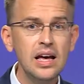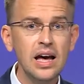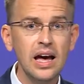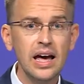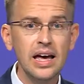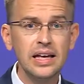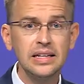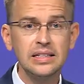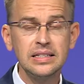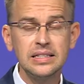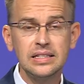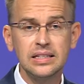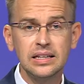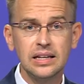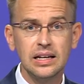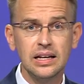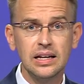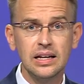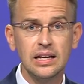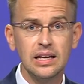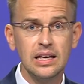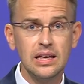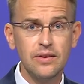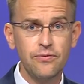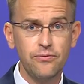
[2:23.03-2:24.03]
And
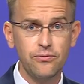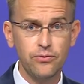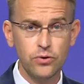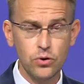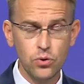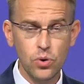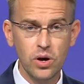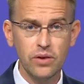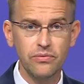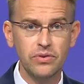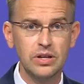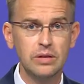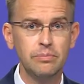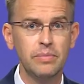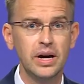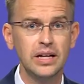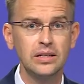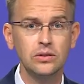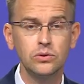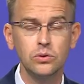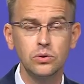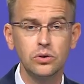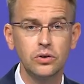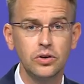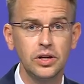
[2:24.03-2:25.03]
uh, if you have in
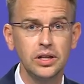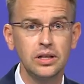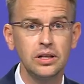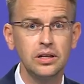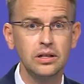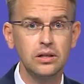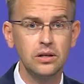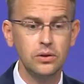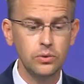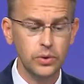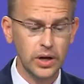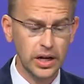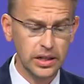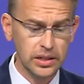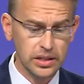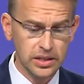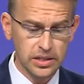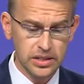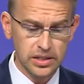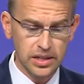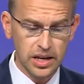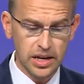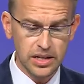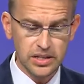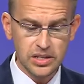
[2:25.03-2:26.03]
mind concretely the United
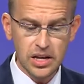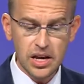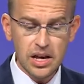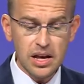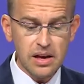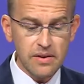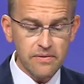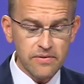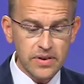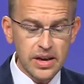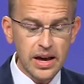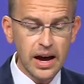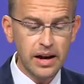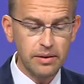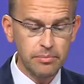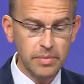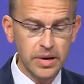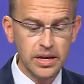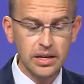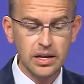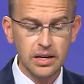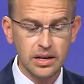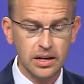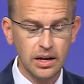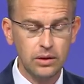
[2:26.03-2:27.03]
States, we are
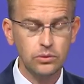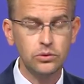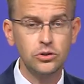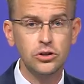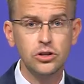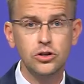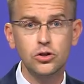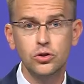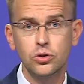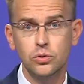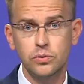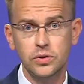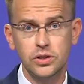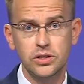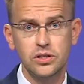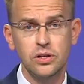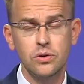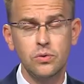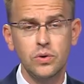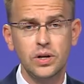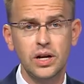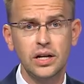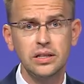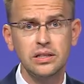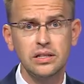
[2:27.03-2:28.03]
making outreach towards the
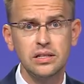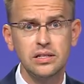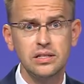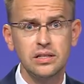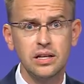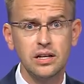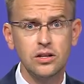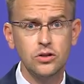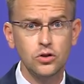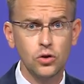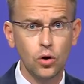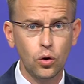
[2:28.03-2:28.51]
United States.